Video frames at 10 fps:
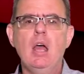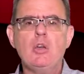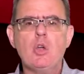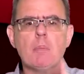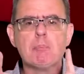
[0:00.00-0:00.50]

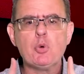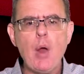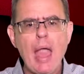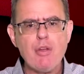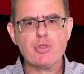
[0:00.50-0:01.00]
Your
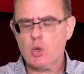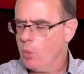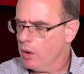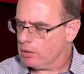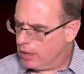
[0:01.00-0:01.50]
breakthrough
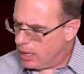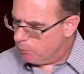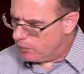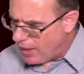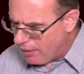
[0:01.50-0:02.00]
won't
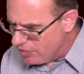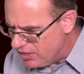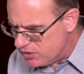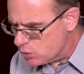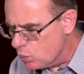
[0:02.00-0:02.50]
come without
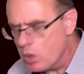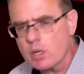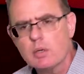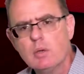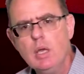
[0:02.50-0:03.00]
this
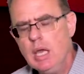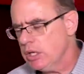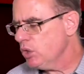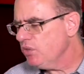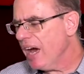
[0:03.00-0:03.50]
word.
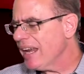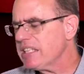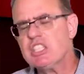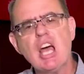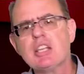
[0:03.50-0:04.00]
You got to
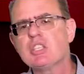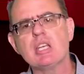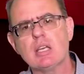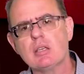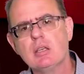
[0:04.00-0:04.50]
touch
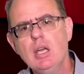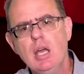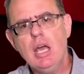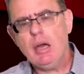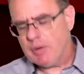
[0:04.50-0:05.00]
it.
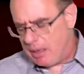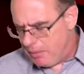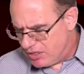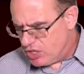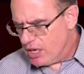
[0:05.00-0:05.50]
And when I'm
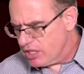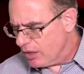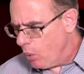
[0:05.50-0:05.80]
it, like